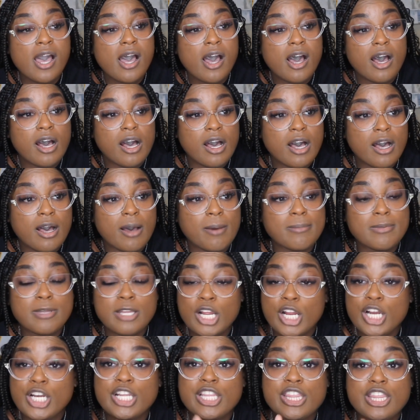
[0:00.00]

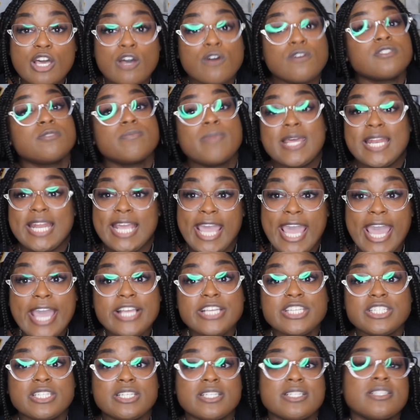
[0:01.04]
learning those
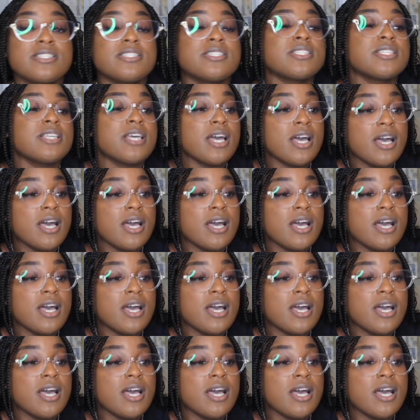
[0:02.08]
medications.